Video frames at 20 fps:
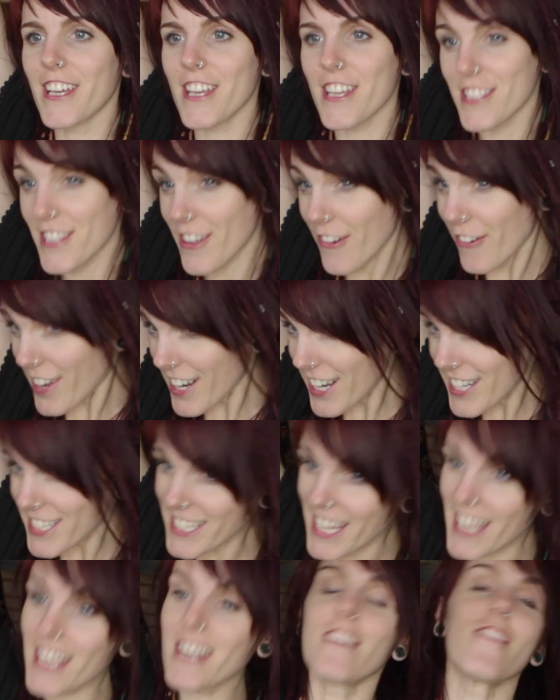So what I
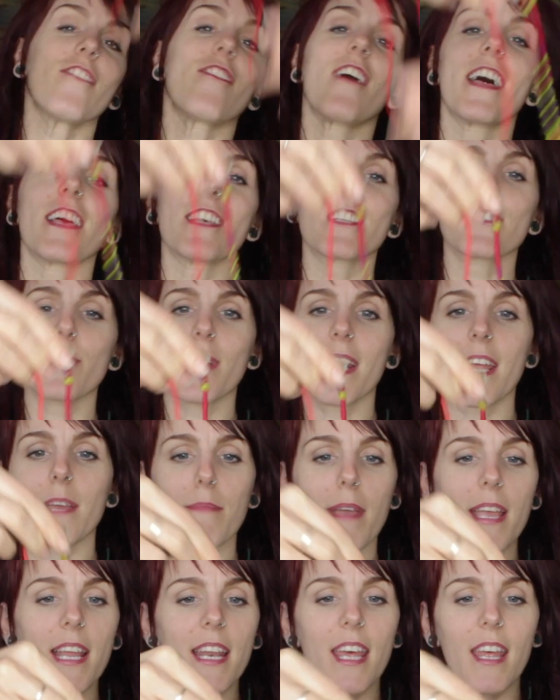did was, when I
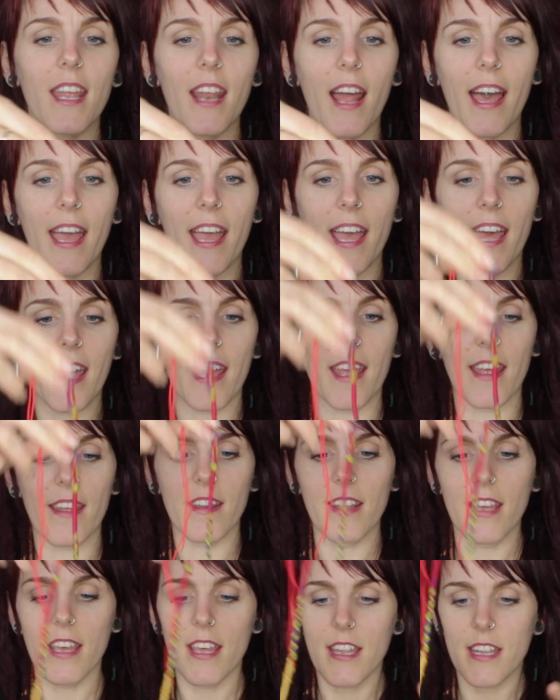made it, I
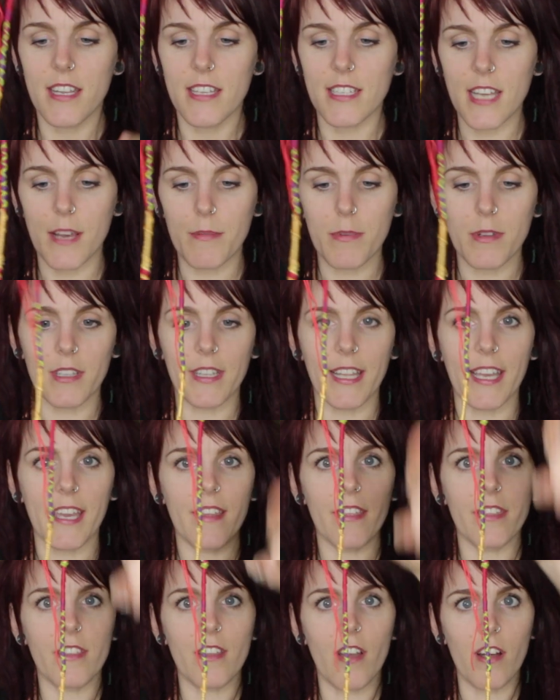had double
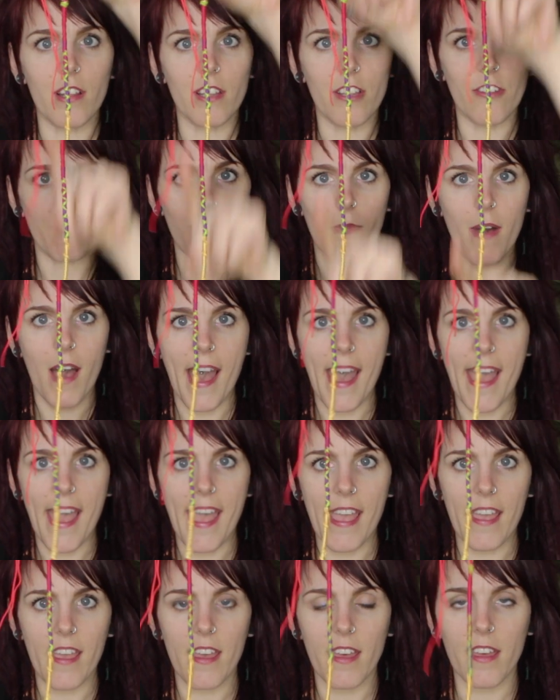lengthed all of
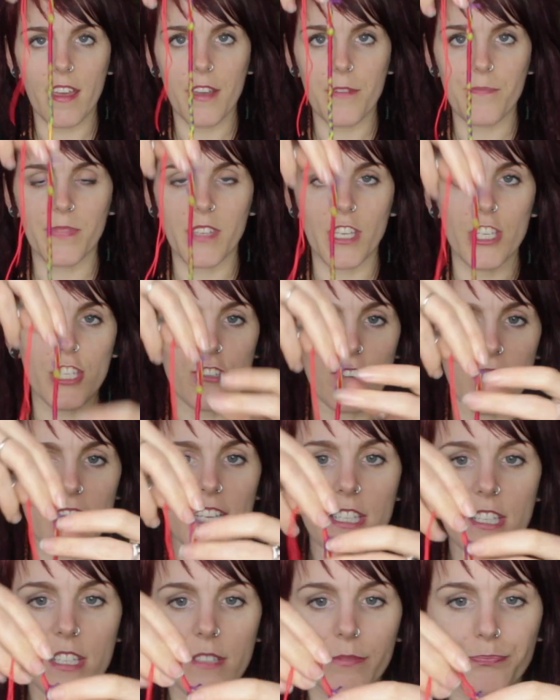my
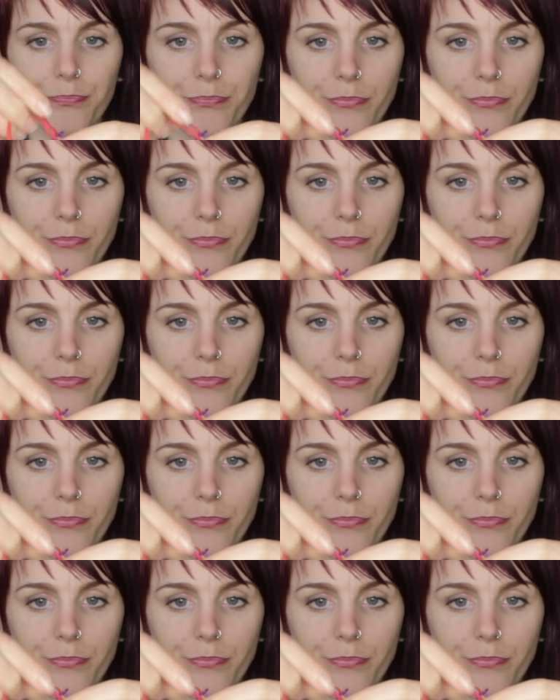strings,